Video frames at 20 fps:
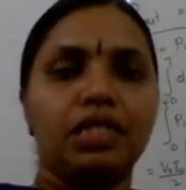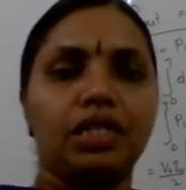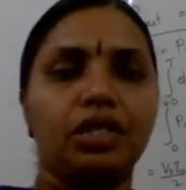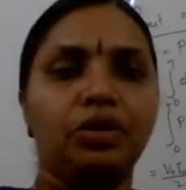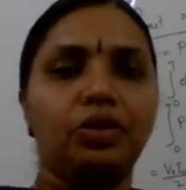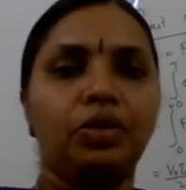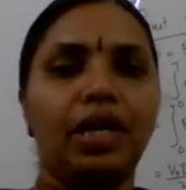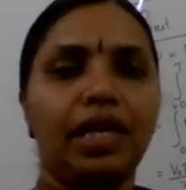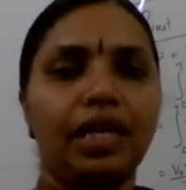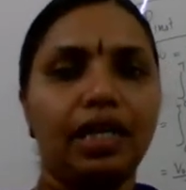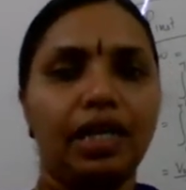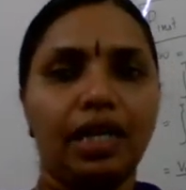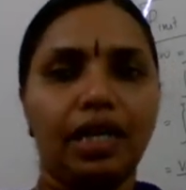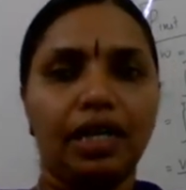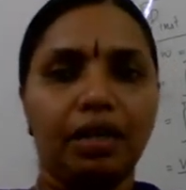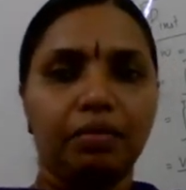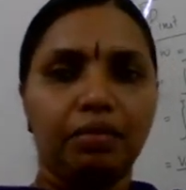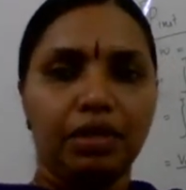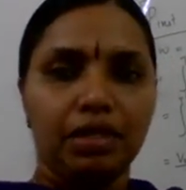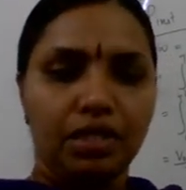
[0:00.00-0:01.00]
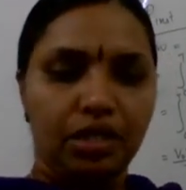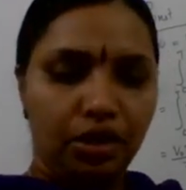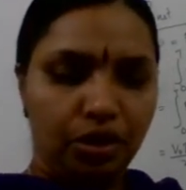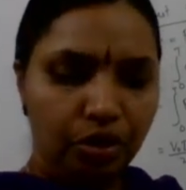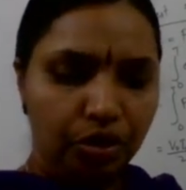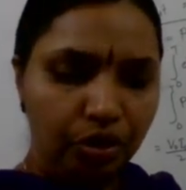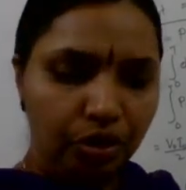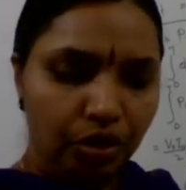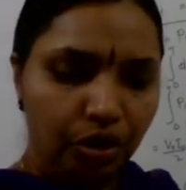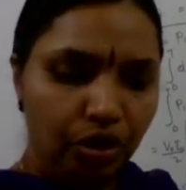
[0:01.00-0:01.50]
into IRMS
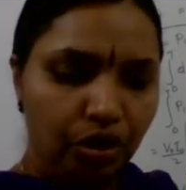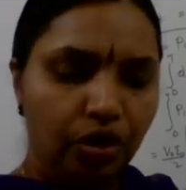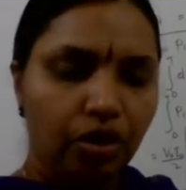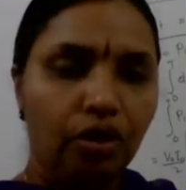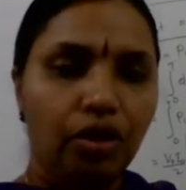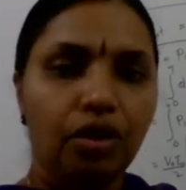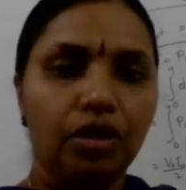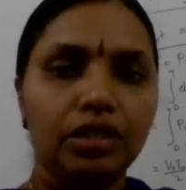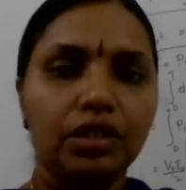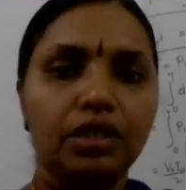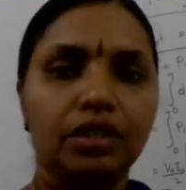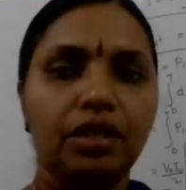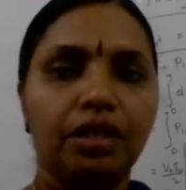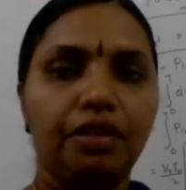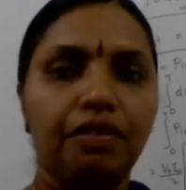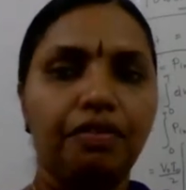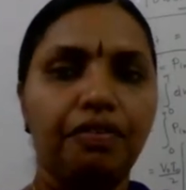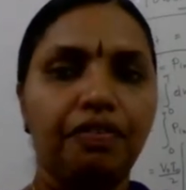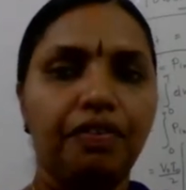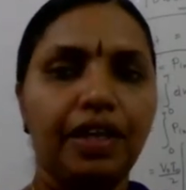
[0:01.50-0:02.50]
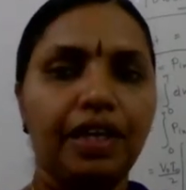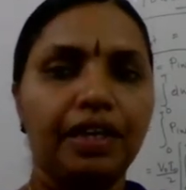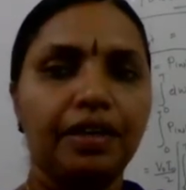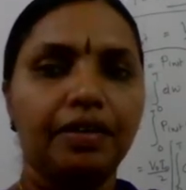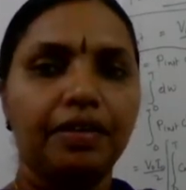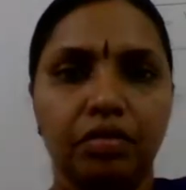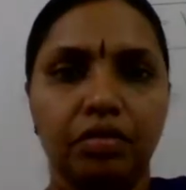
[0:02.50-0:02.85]
into cos phi.